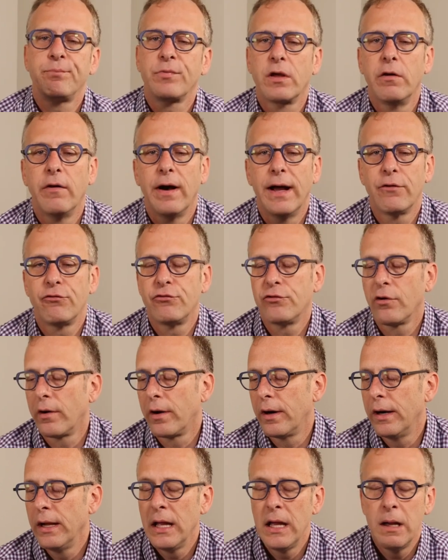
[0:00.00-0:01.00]
glass
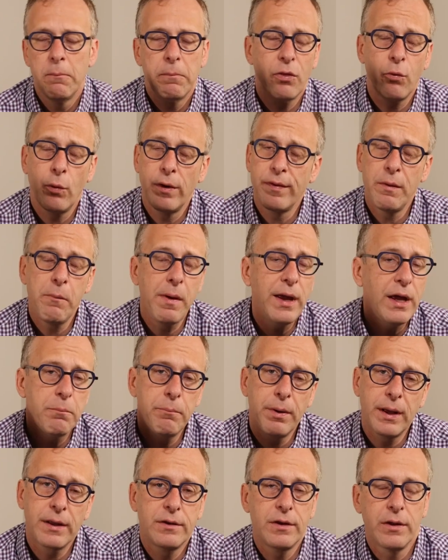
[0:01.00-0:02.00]
jar. By the way, they make a
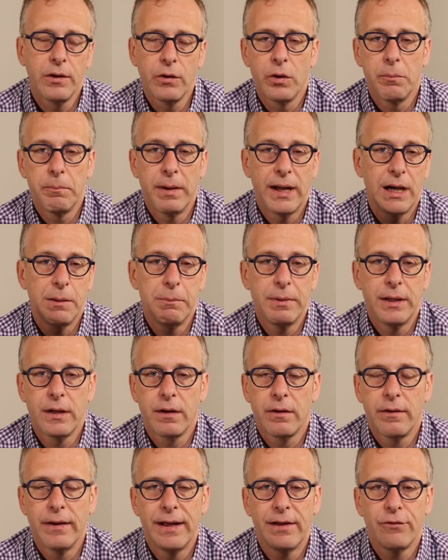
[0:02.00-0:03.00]
big deal about it being
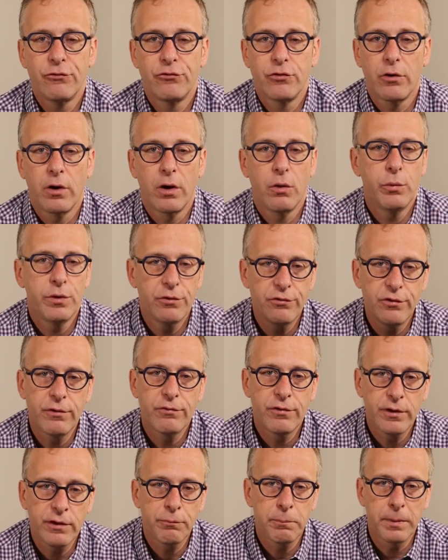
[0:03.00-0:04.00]
a glass jar, which
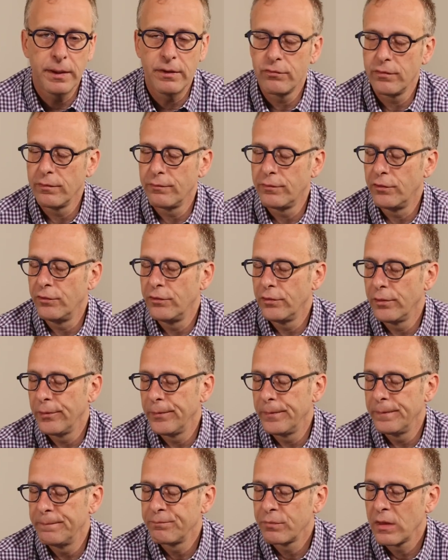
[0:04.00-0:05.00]
is expensive to
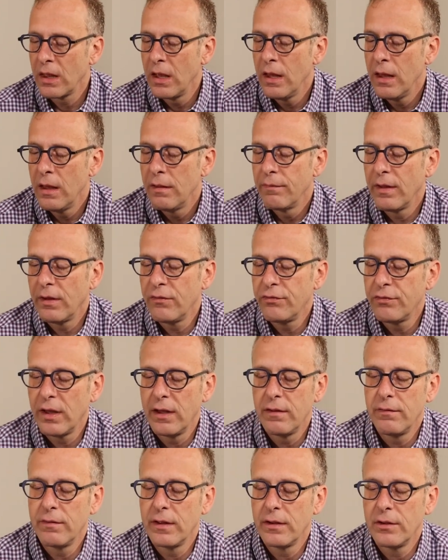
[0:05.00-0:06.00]
do. They
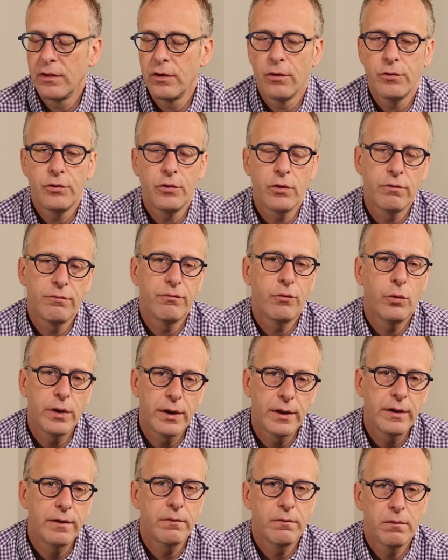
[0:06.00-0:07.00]
say that you're
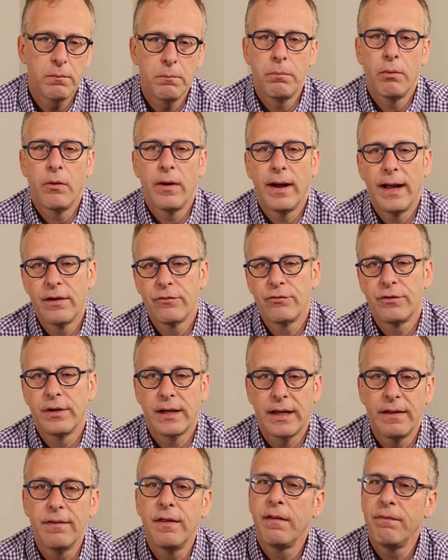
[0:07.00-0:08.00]
avoiding
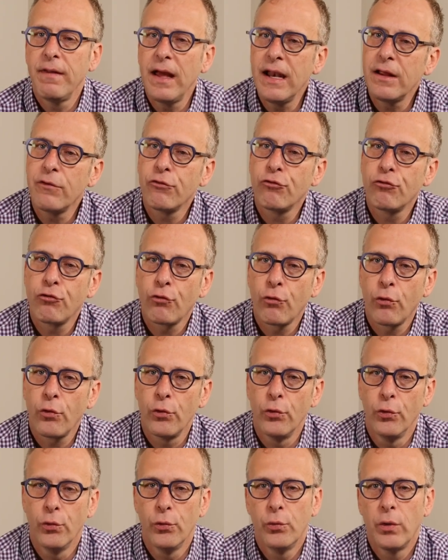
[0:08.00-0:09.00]
plastic, and that is
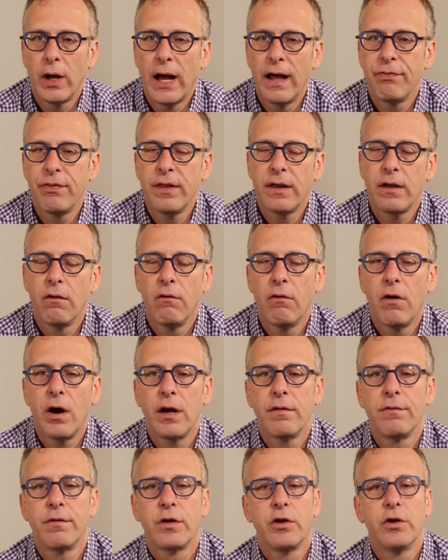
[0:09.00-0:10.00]
true. I think a
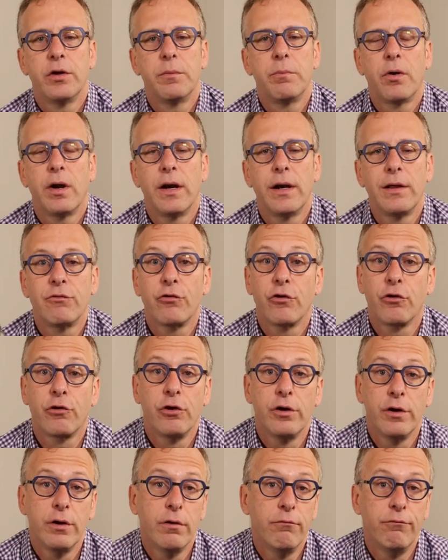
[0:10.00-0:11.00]
lot of the good products are
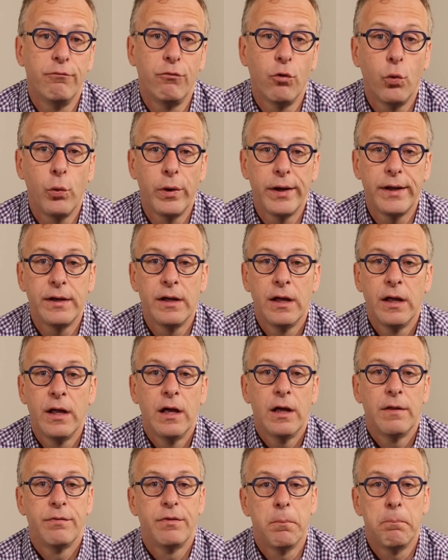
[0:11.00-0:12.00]
going to avoid
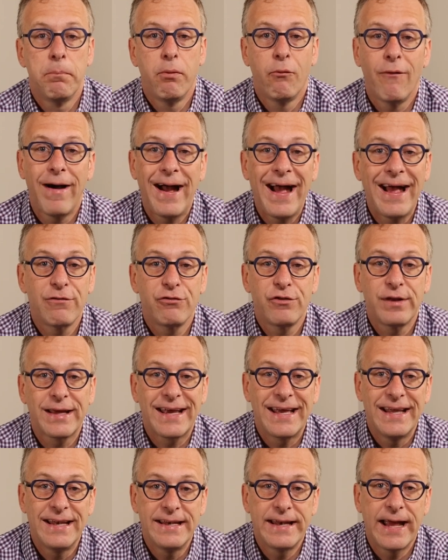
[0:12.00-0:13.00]
the
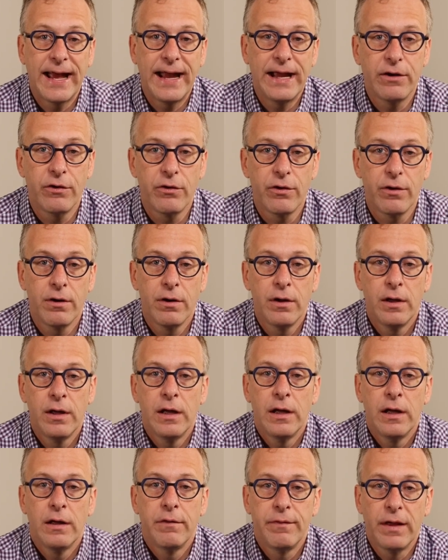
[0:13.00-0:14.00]
plastic container
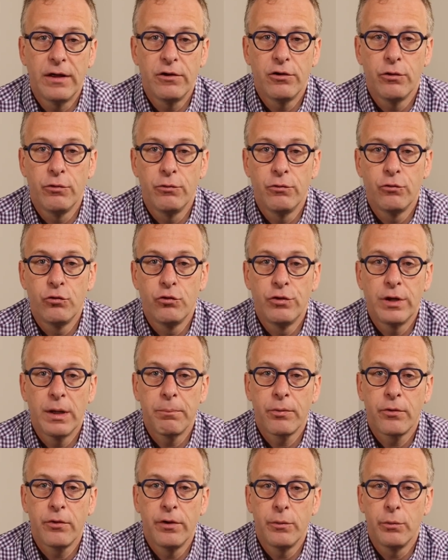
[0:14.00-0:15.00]
that you
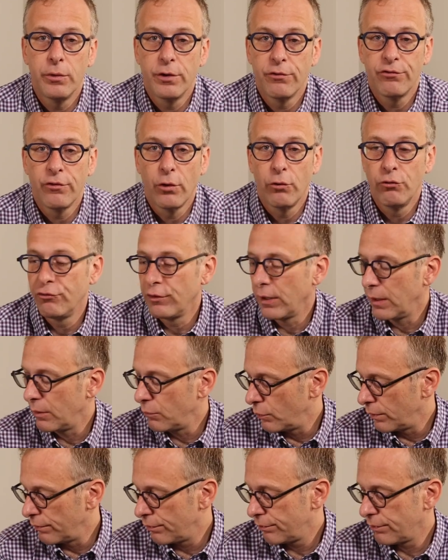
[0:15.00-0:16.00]
typically would
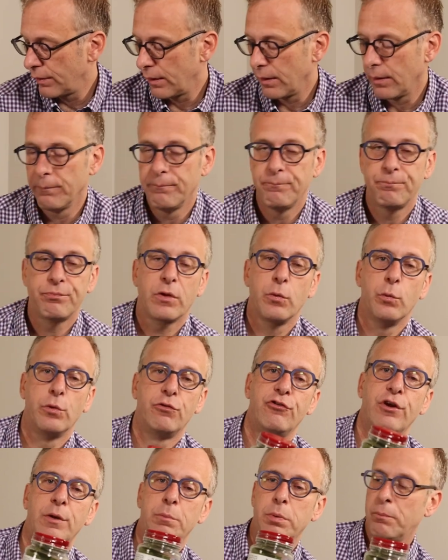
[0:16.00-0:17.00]
associate with
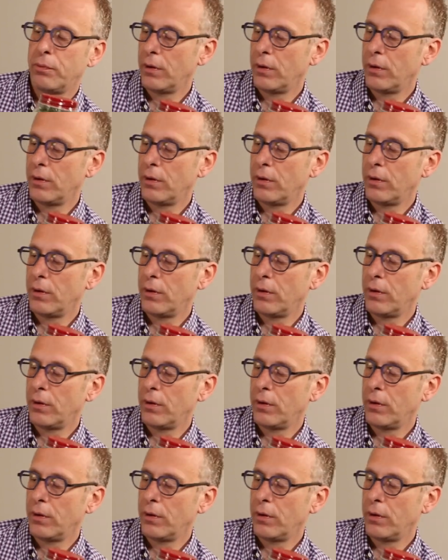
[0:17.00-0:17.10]
cheaper